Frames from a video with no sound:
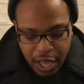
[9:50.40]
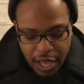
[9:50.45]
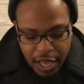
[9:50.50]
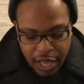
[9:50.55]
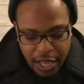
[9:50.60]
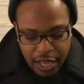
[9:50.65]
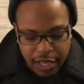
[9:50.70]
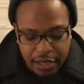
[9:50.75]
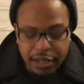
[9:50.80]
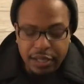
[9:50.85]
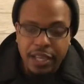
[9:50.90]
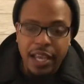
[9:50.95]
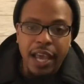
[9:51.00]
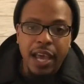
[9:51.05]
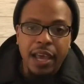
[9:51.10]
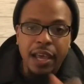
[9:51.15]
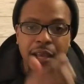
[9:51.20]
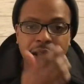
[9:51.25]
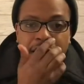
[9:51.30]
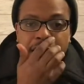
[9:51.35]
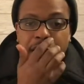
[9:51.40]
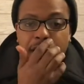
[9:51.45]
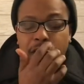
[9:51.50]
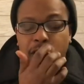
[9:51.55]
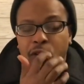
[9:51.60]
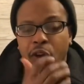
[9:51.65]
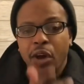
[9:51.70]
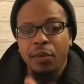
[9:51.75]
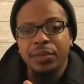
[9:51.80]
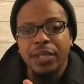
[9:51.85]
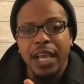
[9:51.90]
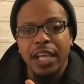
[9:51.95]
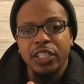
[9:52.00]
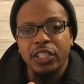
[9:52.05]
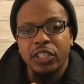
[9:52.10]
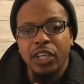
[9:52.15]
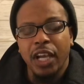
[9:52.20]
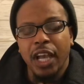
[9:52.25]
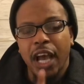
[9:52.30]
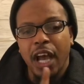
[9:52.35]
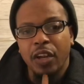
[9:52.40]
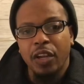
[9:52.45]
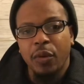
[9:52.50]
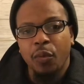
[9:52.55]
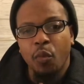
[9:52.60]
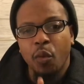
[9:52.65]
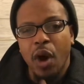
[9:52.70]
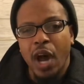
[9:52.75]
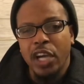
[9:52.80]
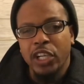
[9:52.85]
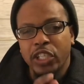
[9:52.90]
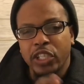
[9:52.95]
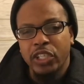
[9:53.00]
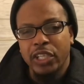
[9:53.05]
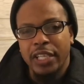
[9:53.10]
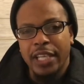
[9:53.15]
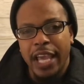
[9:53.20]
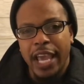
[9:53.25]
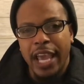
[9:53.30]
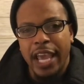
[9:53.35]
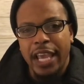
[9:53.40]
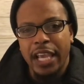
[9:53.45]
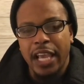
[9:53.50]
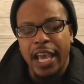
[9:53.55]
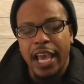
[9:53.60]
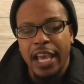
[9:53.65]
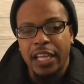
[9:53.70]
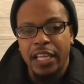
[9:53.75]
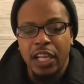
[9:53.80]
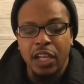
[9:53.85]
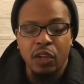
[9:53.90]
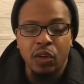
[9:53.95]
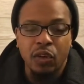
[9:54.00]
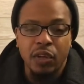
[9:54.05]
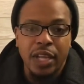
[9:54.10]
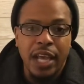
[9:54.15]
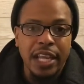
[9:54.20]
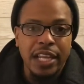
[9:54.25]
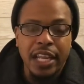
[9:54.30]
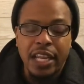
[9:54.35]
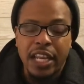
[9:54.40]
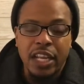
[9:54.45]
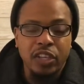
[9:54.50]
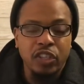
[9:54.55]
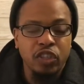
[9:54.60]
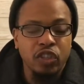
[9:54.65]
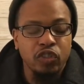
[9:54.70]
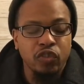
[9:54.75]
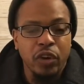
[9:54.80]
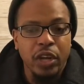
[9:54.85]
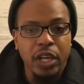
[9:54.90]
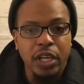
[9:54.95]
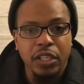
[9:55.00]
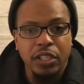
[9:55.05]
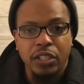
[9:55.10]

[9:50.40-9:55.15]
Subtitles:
And yeah, the scrubs, actually, I got them washed today, and they look like they didn't shrink.